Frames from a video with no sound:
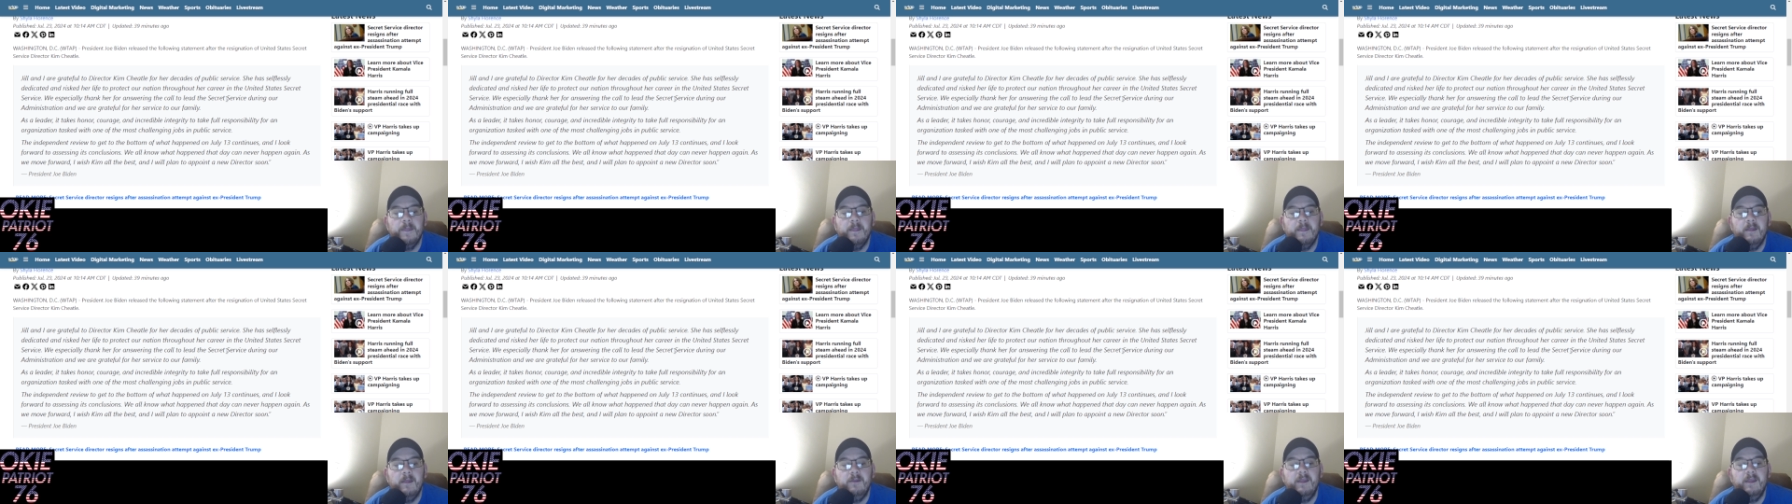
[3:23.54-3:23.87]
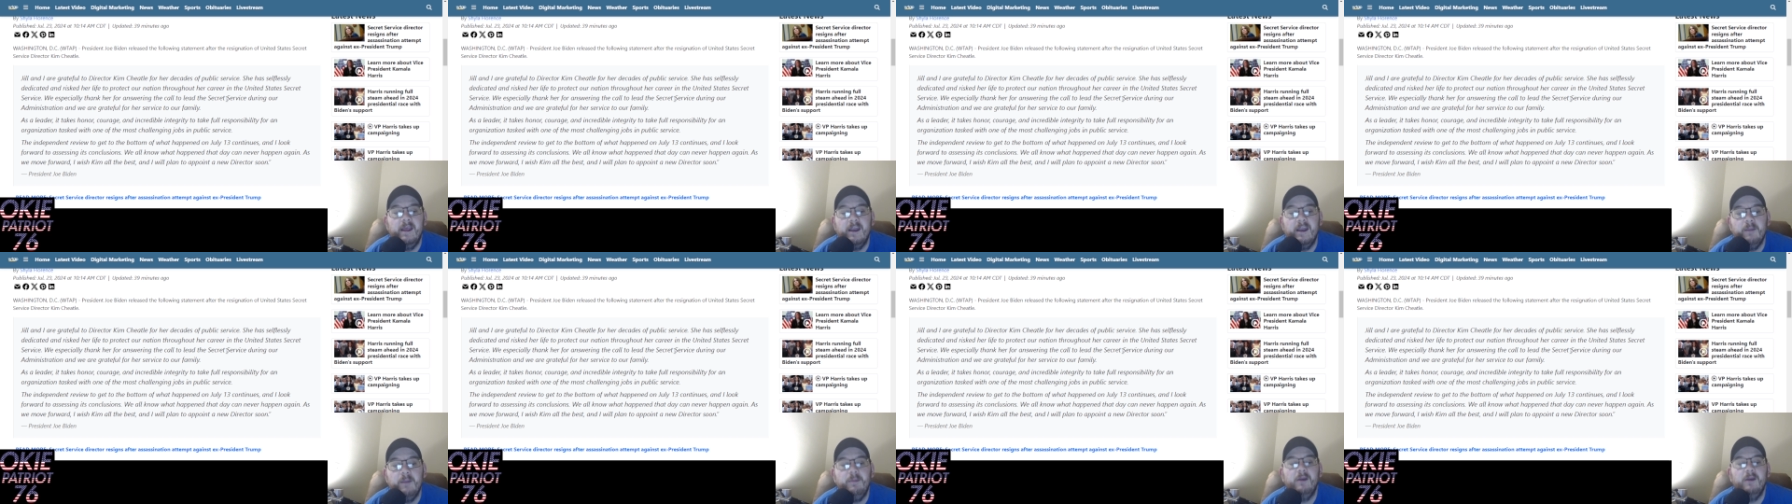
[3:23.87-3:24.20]

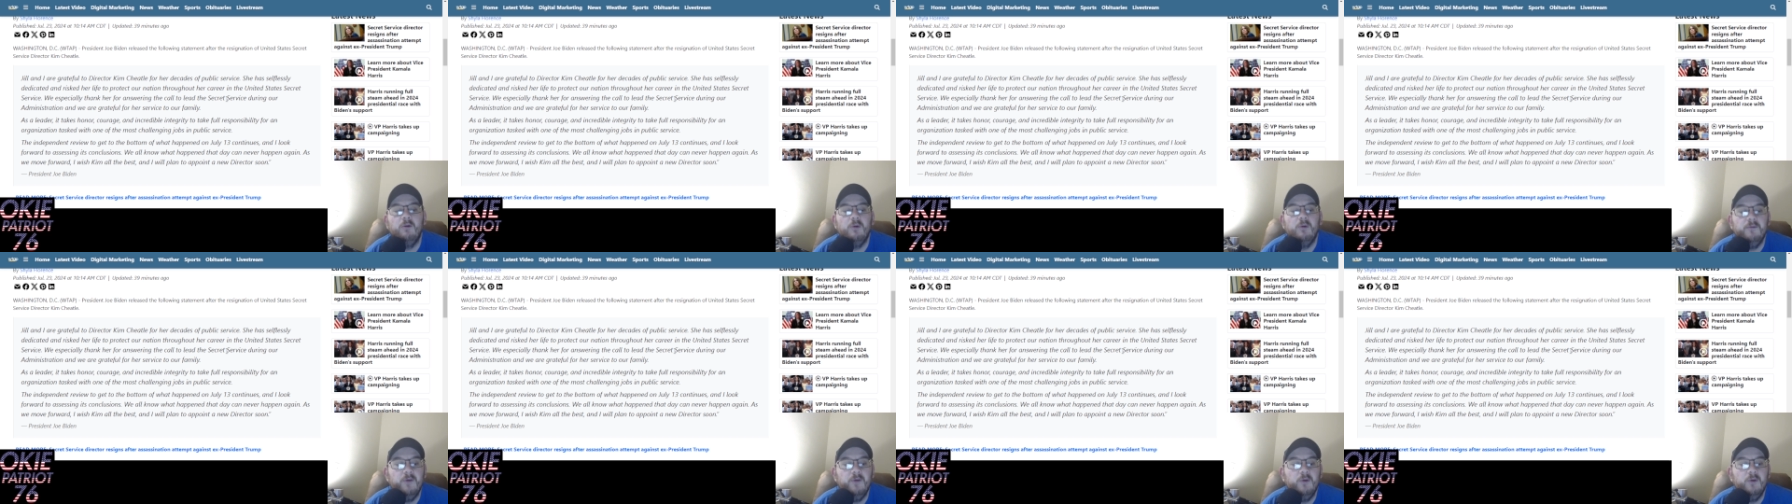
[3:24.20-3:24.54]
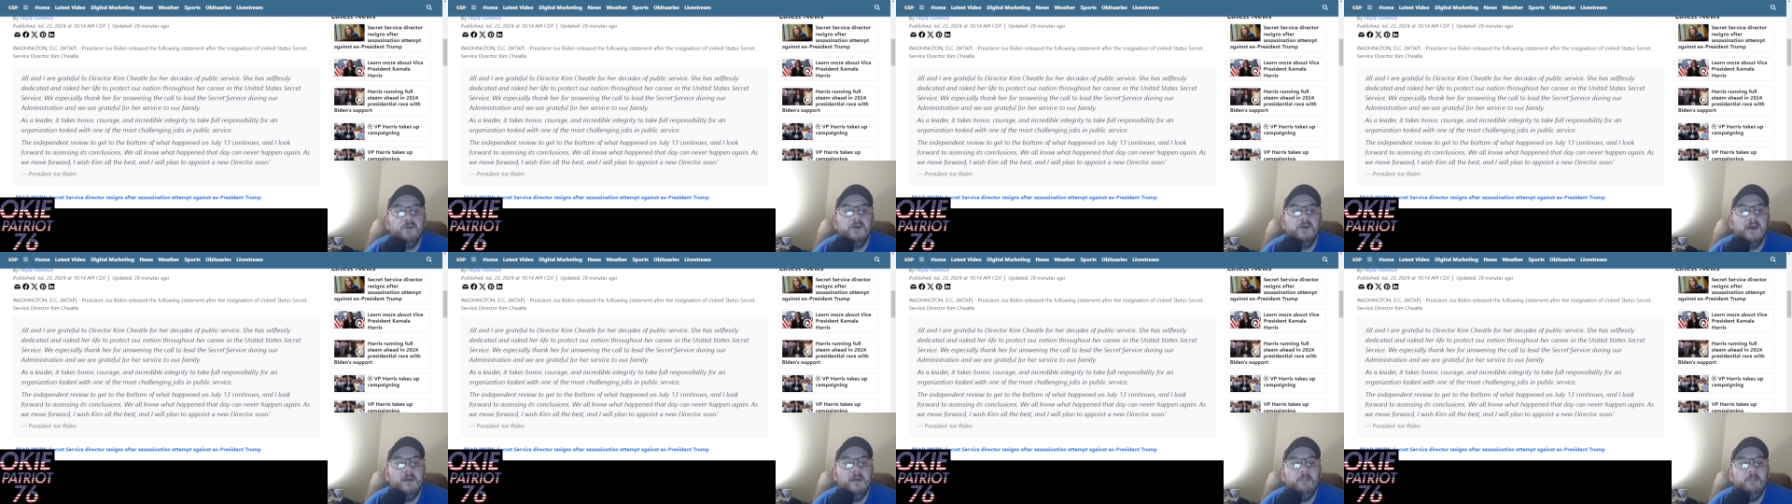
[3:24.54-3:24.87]
the independent review
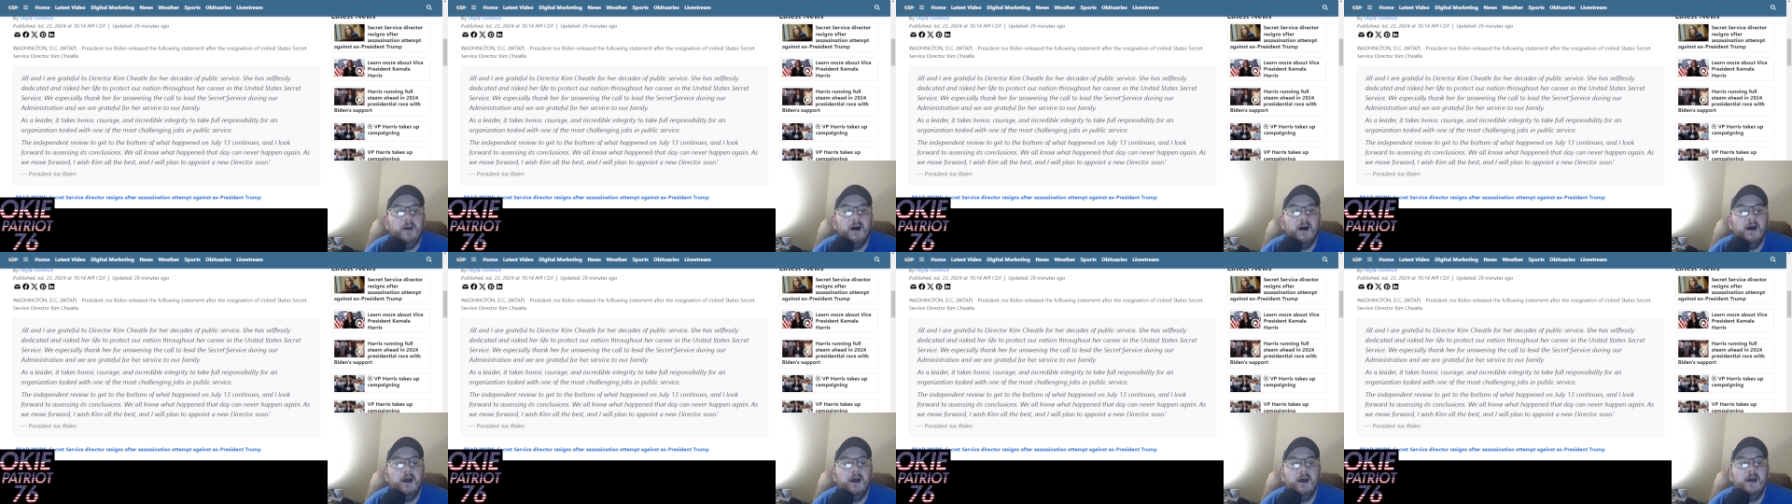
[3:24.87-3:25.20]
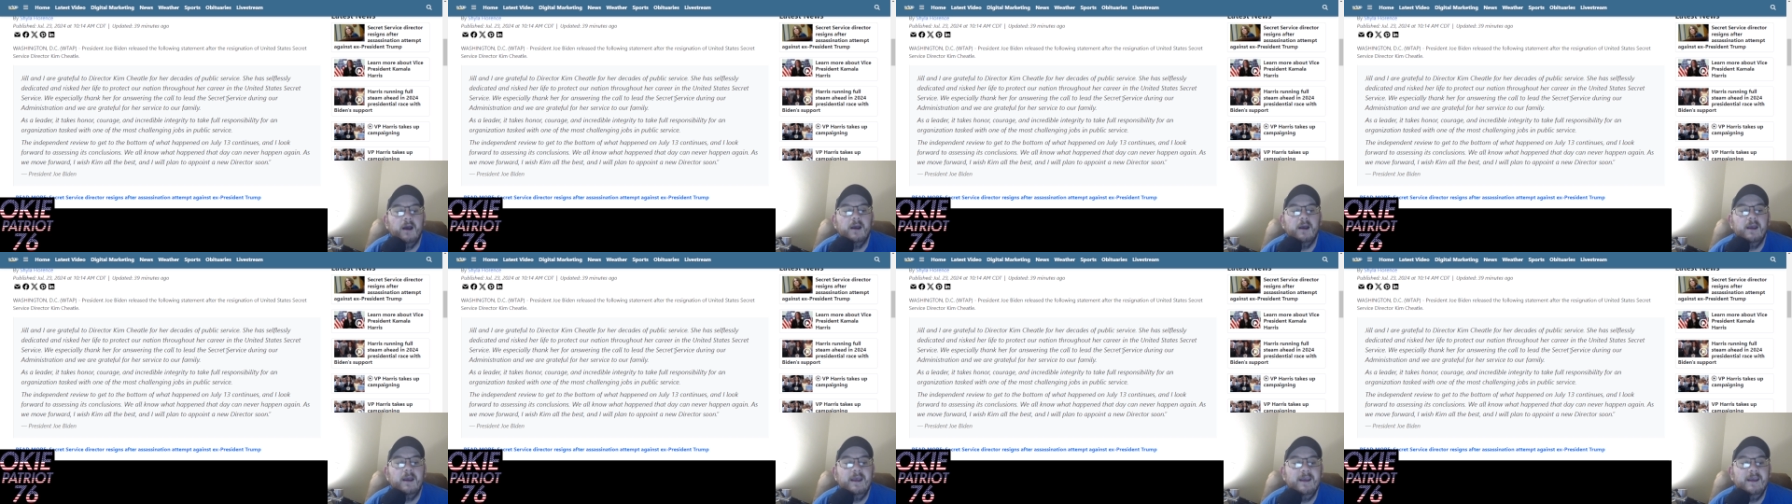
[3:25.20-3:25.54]
to get bo-
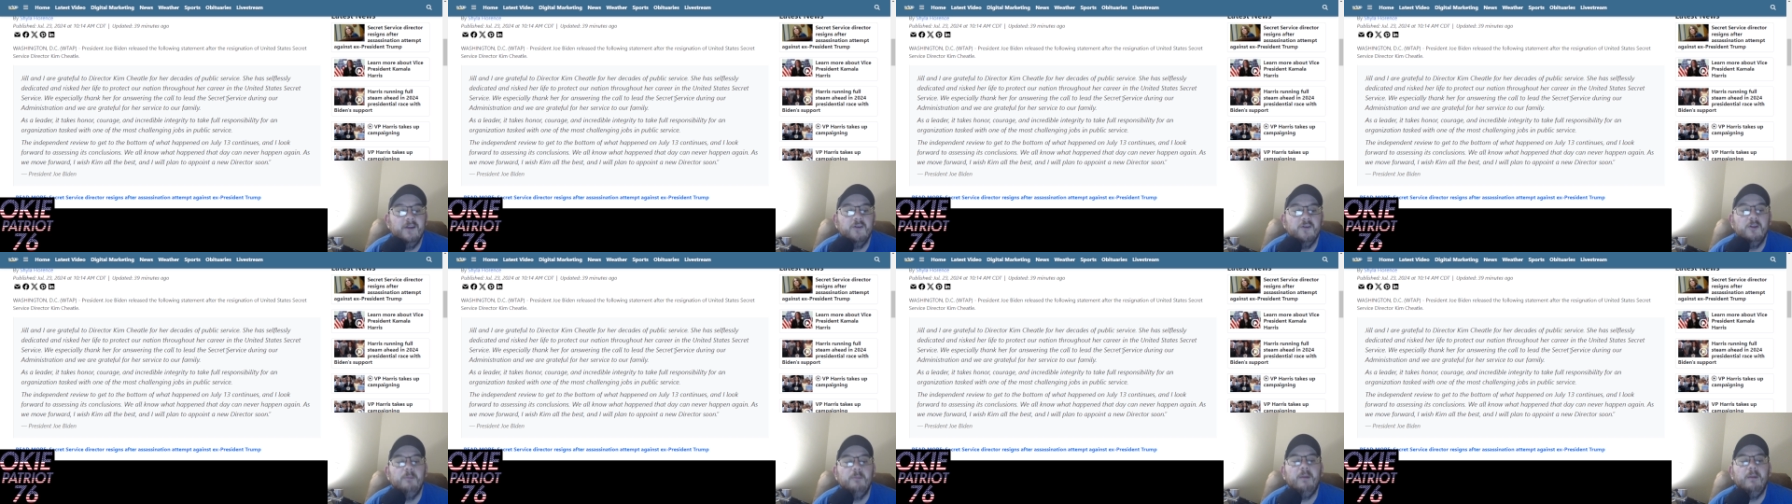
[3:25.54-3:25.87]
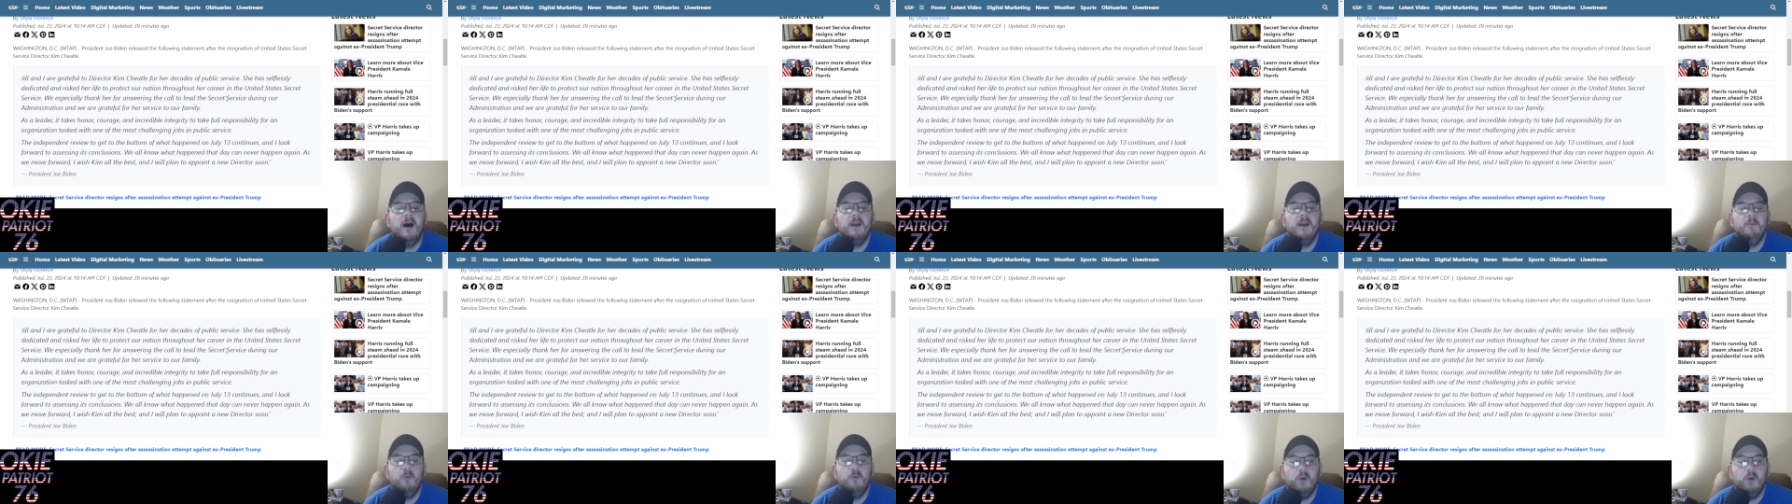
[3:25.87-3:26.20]
uh, get to the
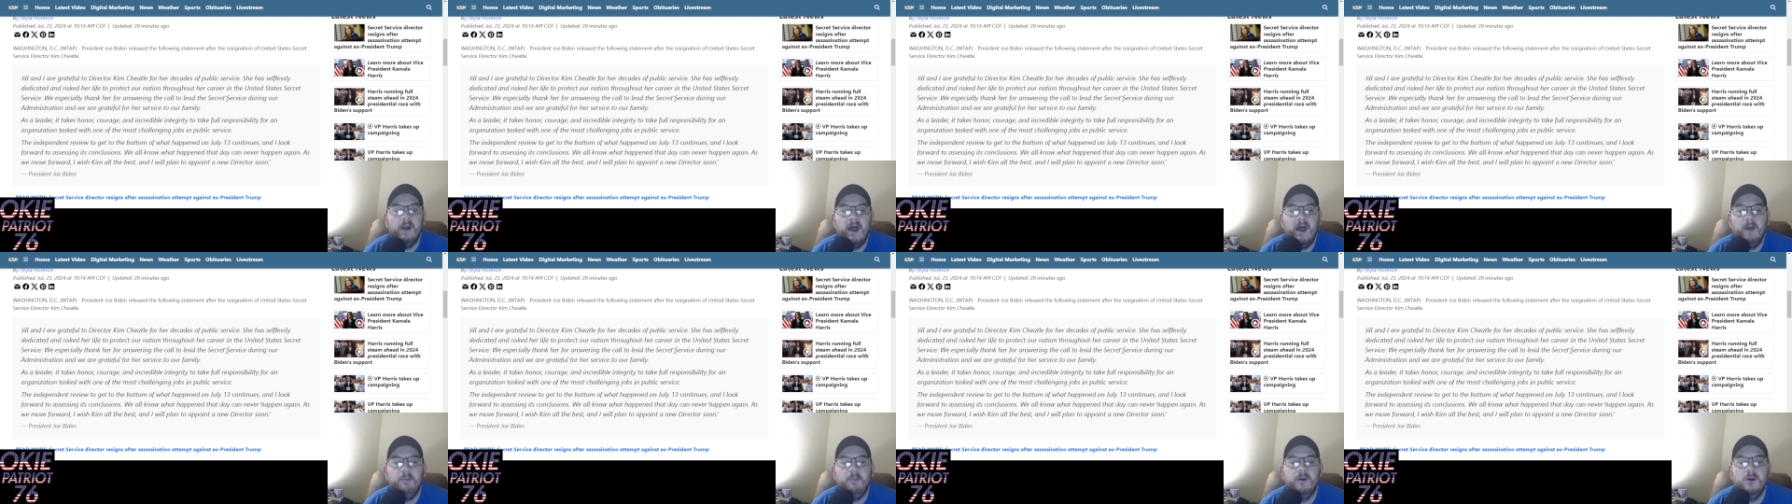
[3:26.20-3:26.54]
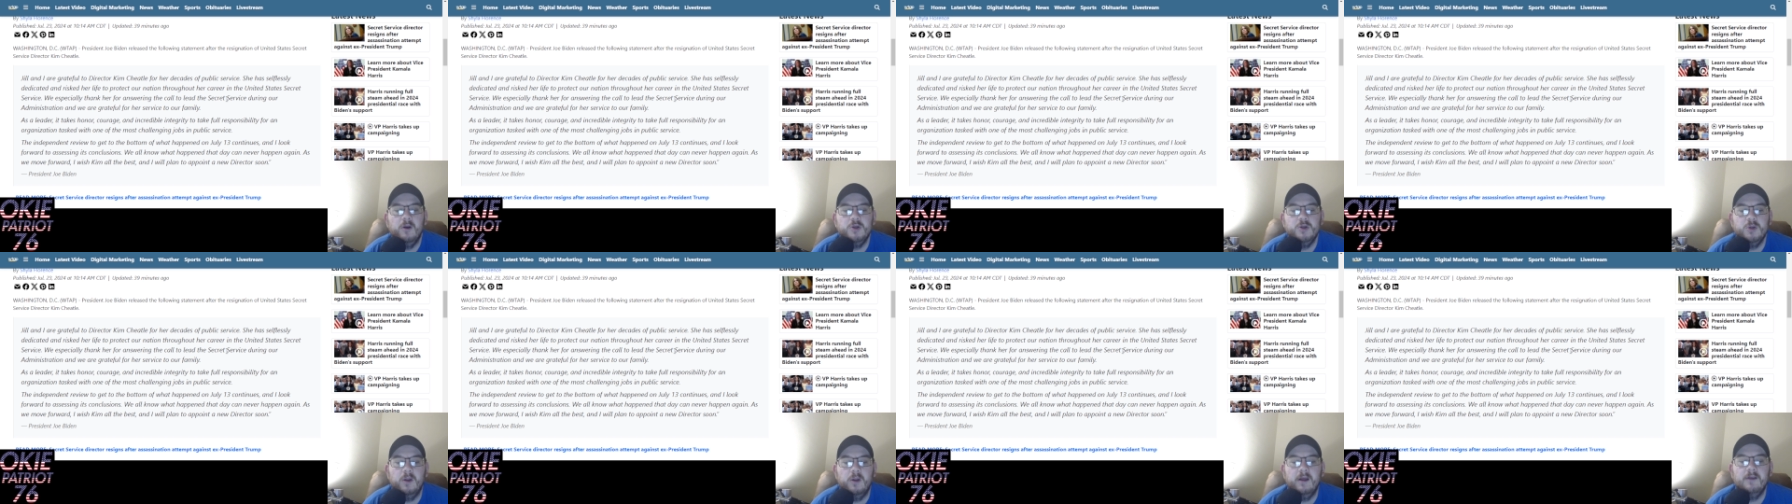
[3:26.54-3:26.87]
bottom of what happened
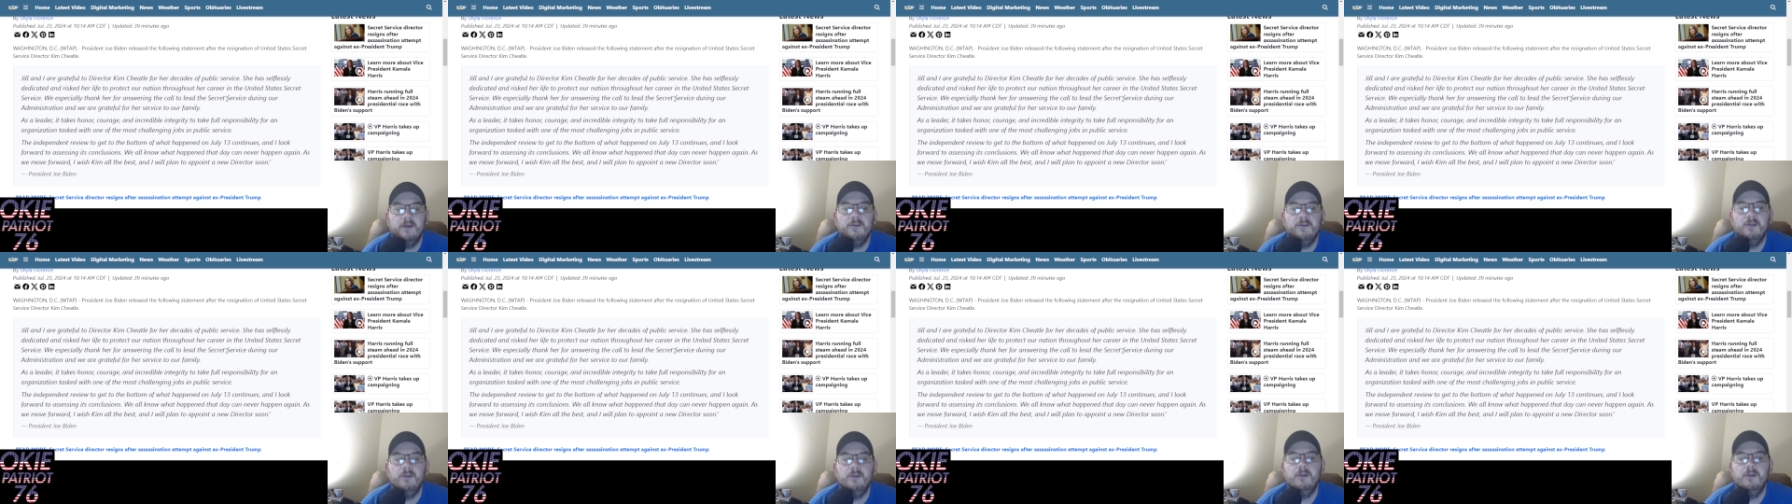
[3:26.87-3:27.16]
on July